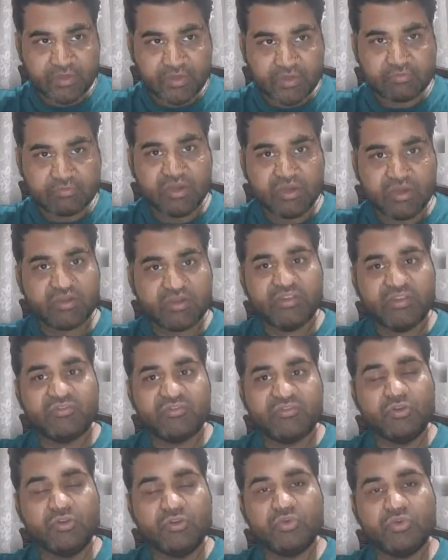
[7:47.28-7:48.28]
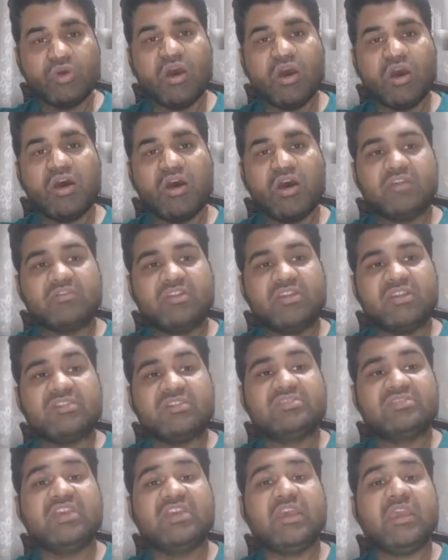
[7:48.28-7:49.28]
But if you are with a
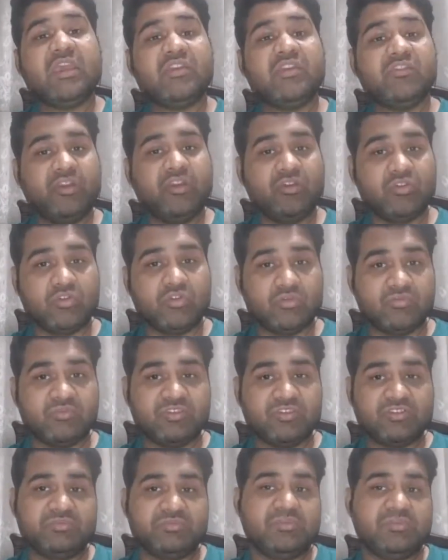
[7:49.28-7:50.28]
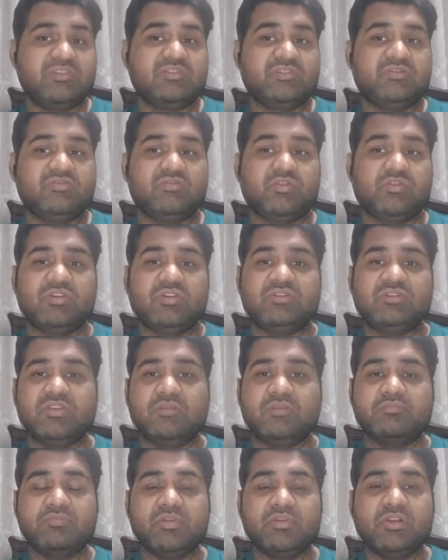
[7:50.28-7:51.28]
secondary group, which means, for
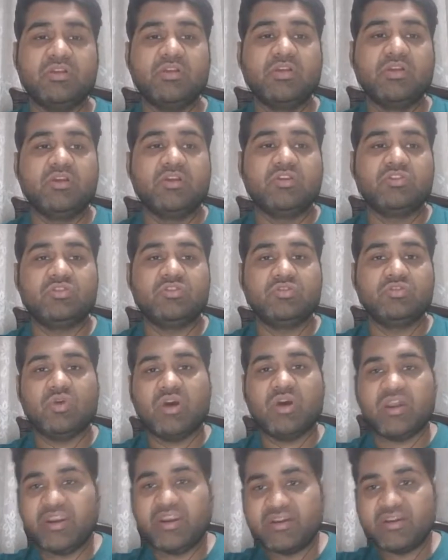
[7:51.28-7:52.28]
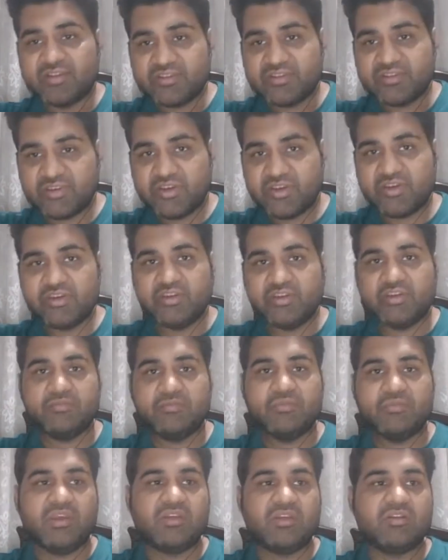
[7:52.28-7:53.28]
example, you are at a
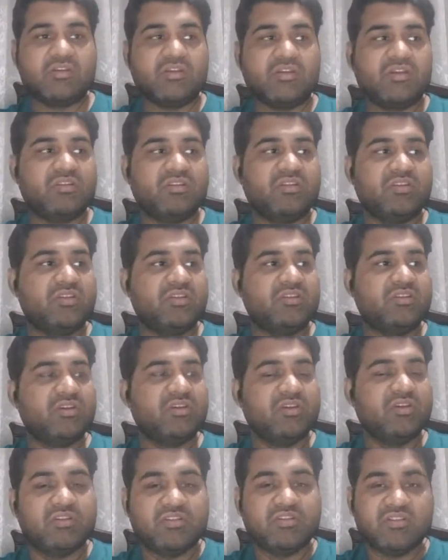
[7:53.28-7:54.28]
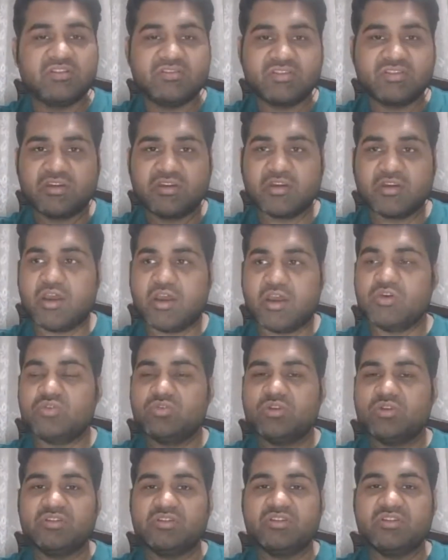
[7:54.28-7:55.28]
stadium and there's a
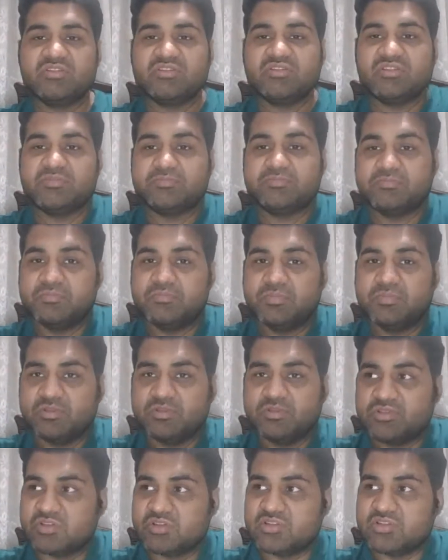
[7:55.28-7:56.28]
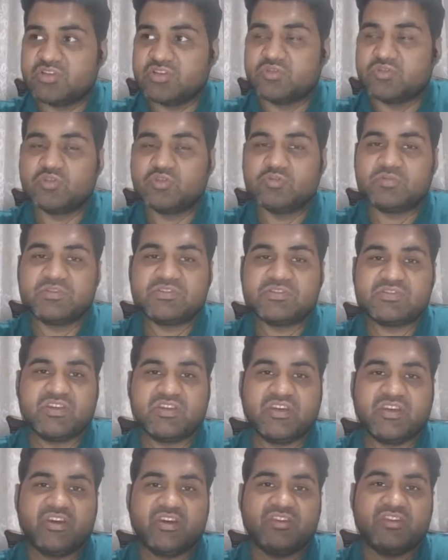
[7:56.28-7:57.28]
crowd, the group is
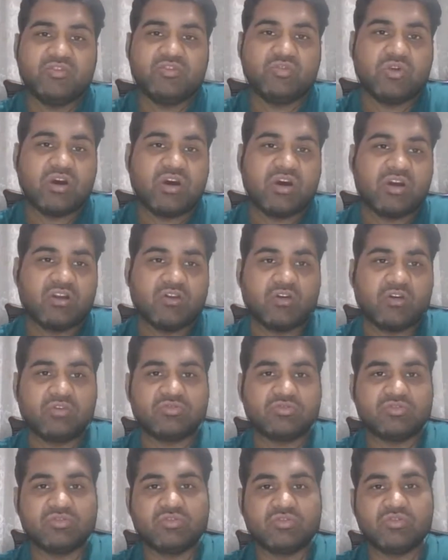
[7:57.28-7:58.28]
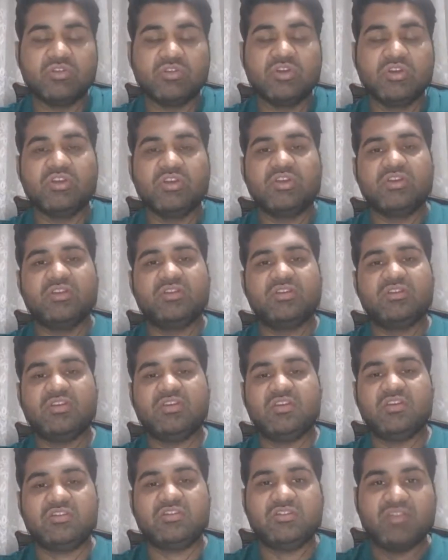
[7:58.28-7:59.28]
there, you are also
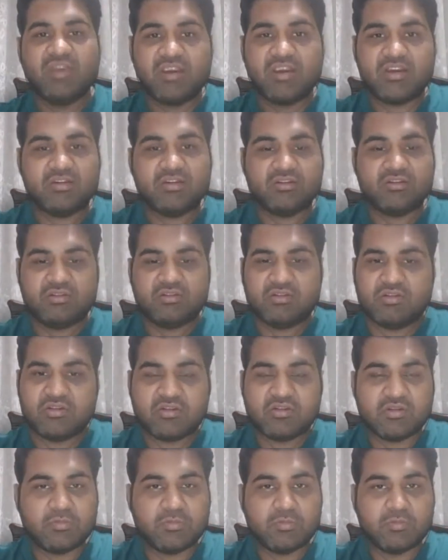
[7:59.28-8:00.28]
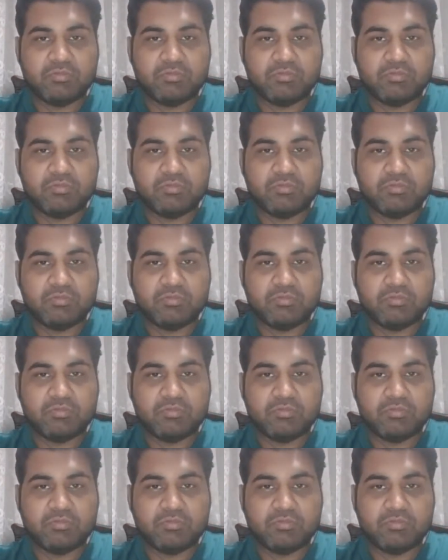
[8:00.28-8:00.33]
saying that uh,